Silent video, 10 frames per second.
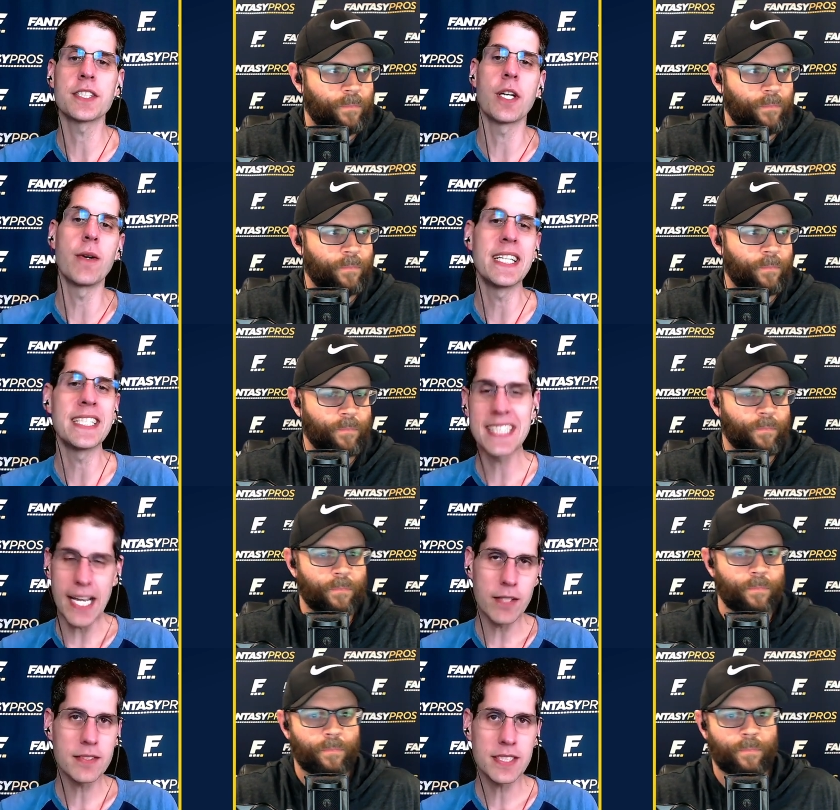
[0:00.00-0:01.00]
Speaker 1: so it
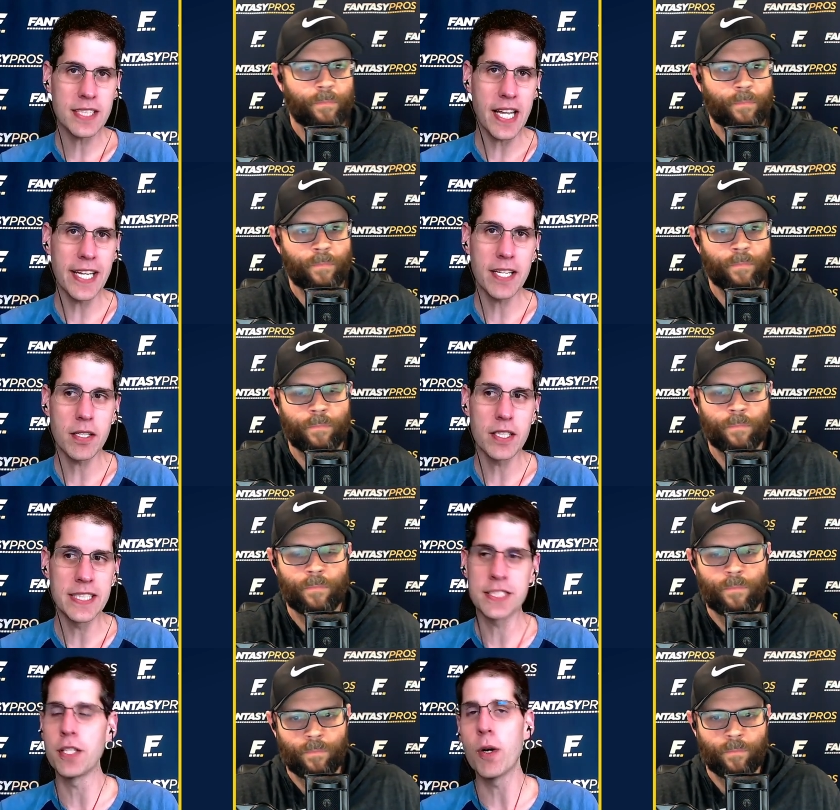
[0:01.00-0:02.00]
sounds like
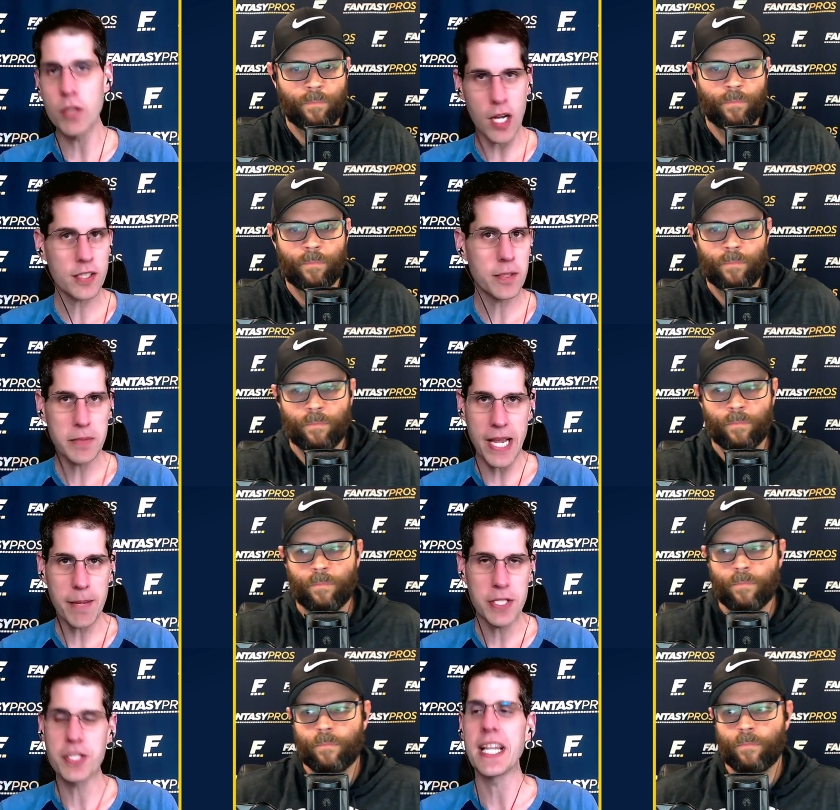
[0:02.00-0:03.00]
it's no long-term
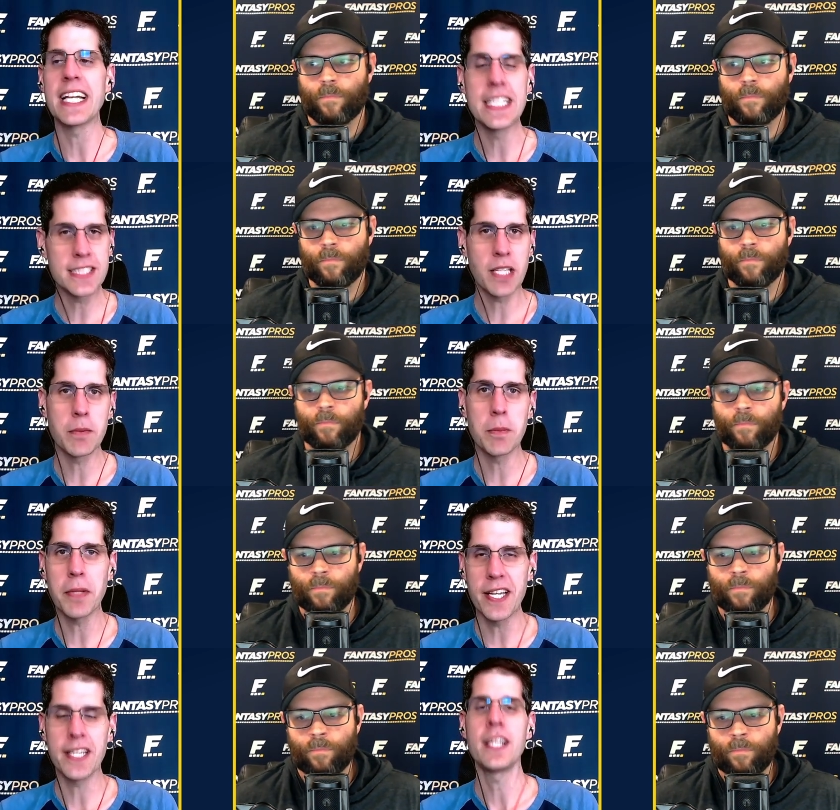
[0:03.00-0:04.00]
damage and that he is going to be
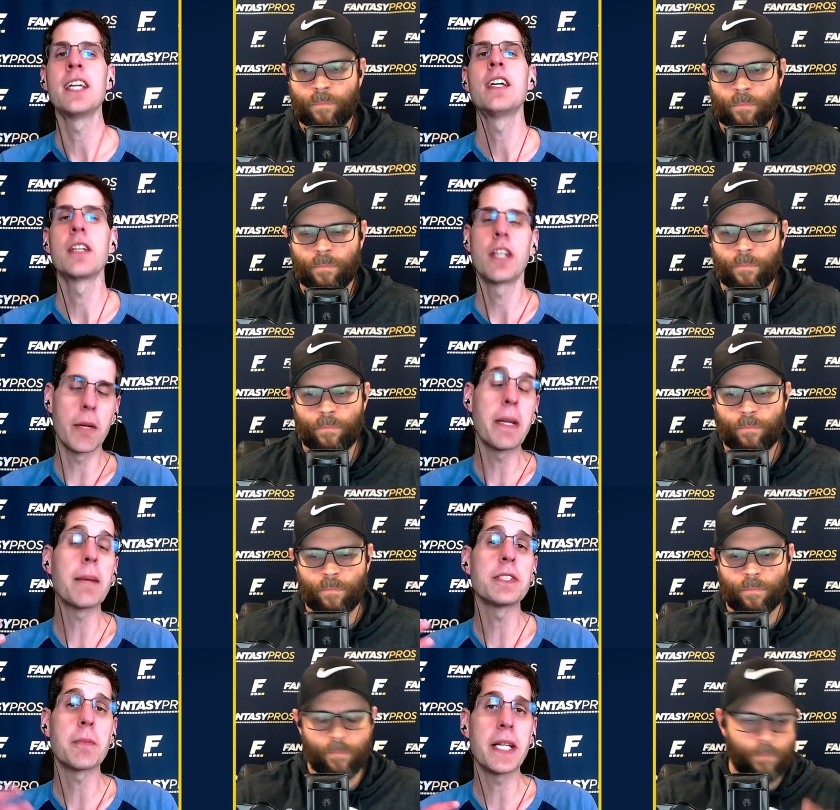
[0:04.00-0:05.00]
play, going to be
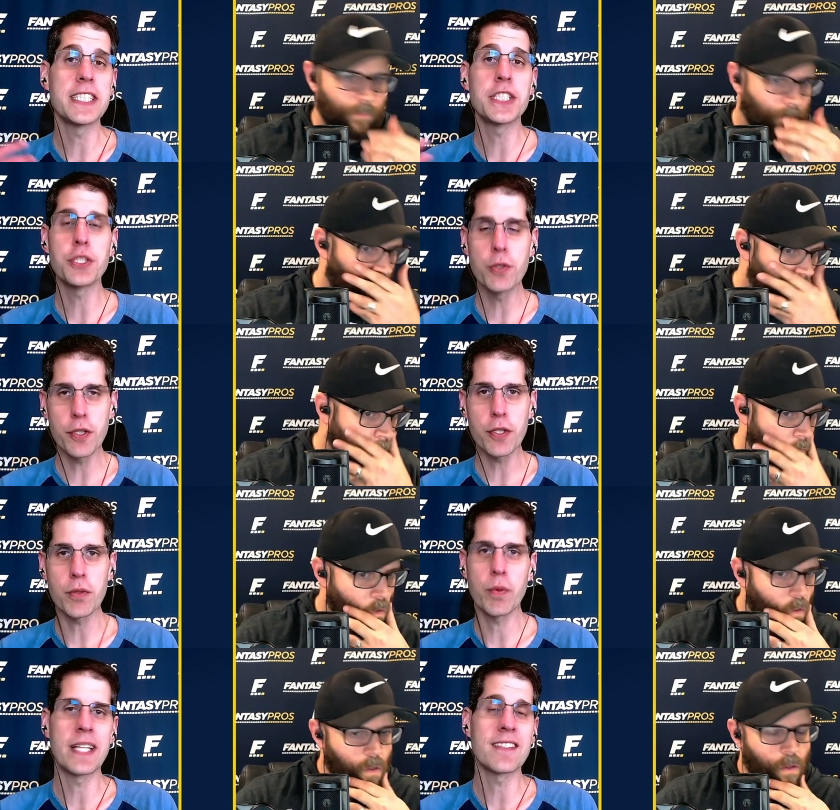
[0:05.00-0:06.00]
able to play sooner
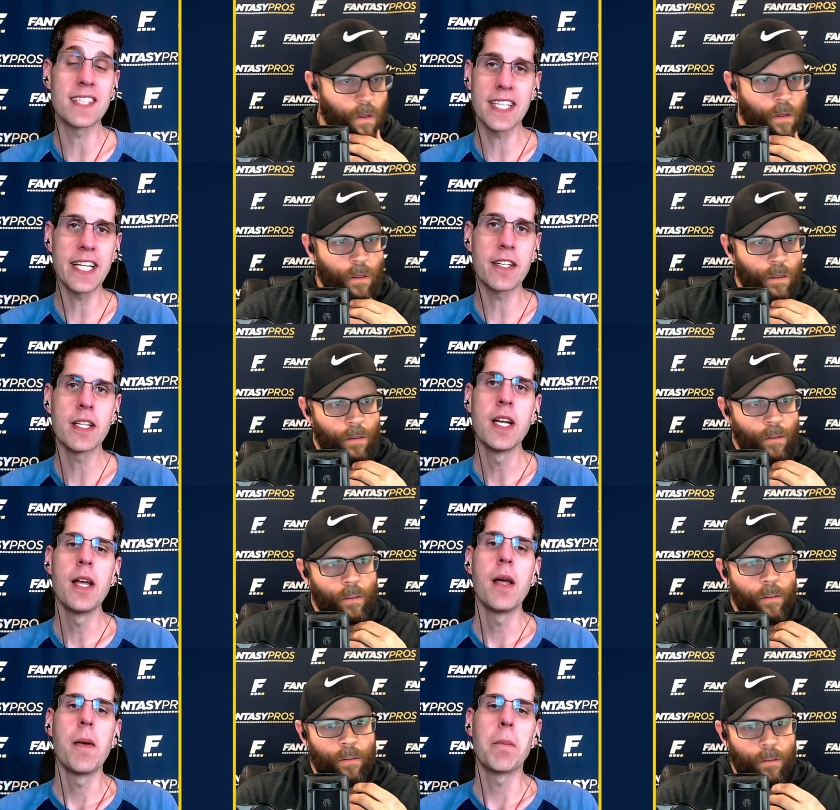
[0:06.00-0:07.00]
rather than later,
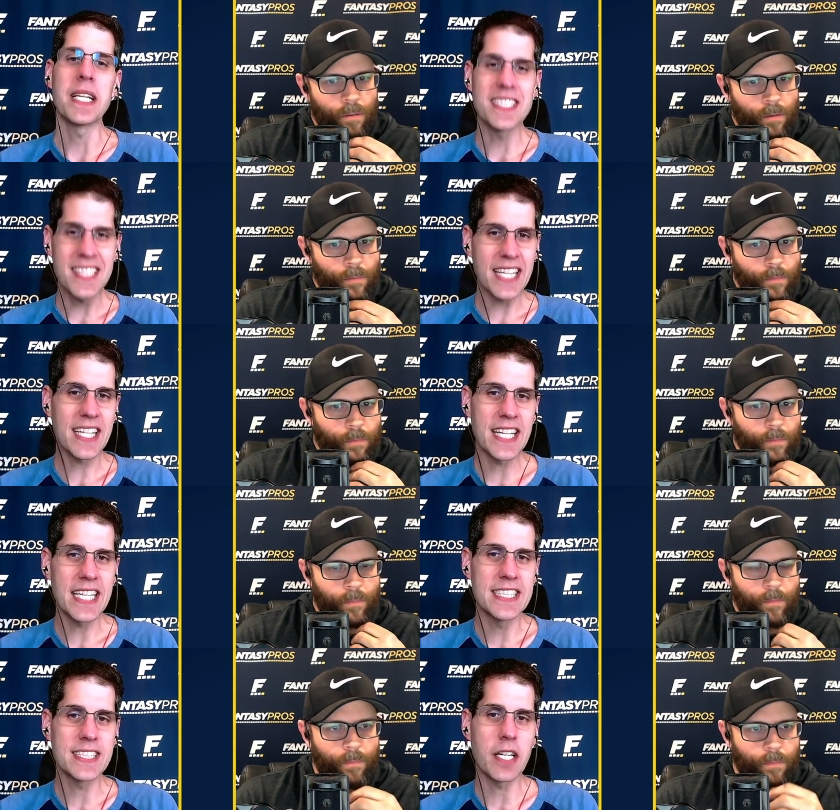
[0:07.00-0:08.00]
but it's likely that
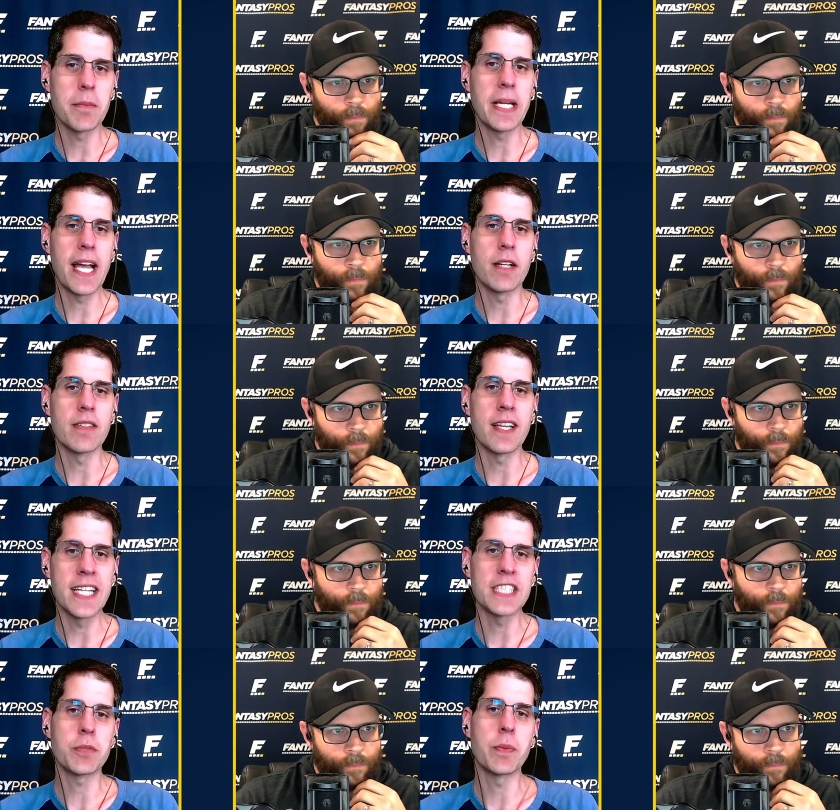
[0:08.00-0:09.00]
he's going to be out
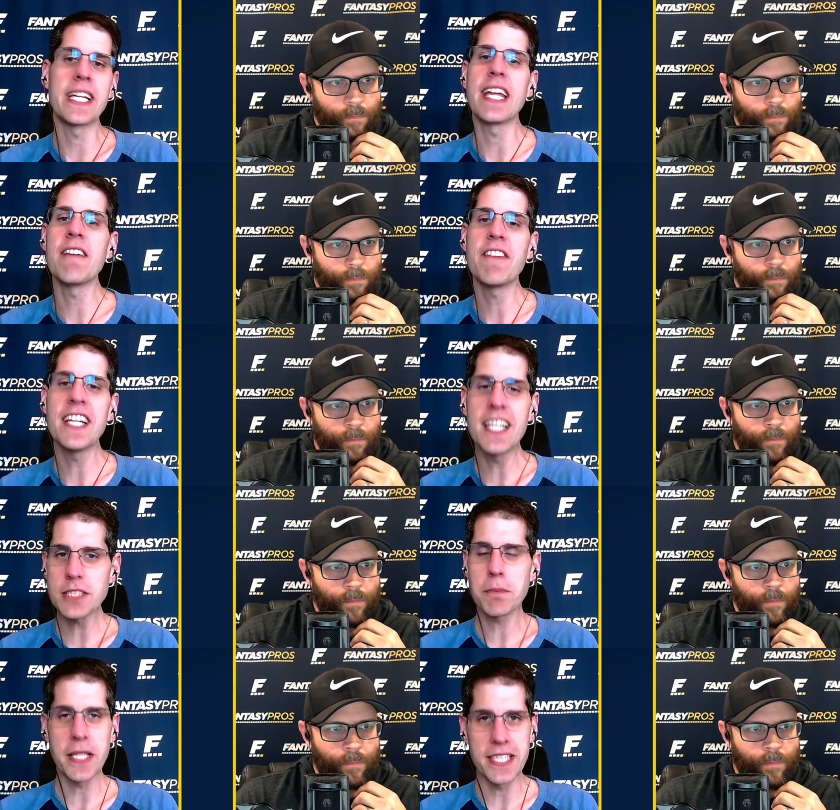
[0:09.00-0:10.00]
this week. If he
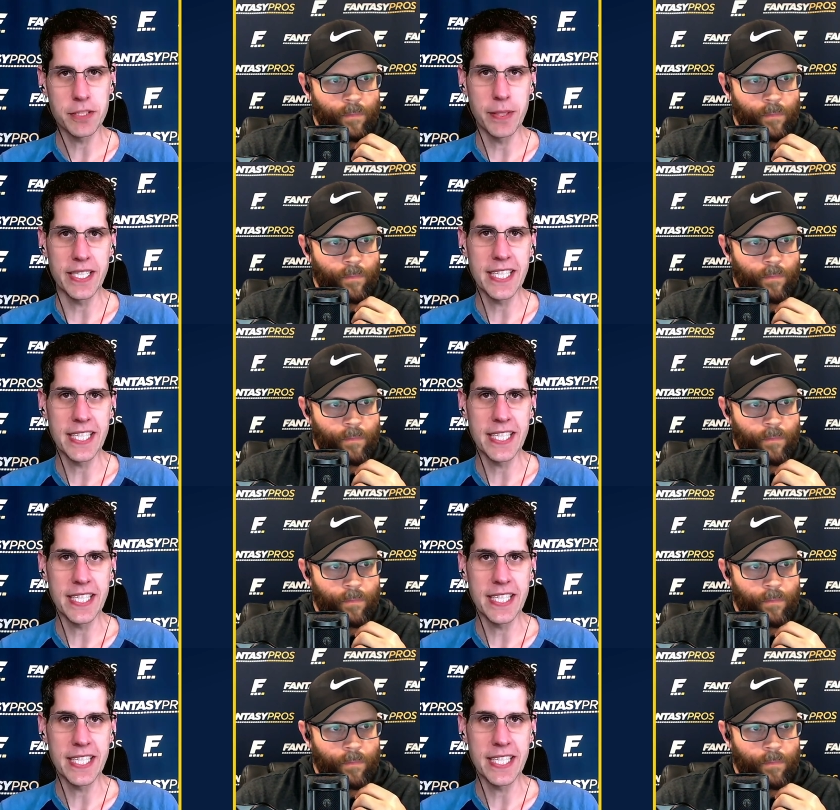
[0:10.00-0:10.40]
doesn't play this week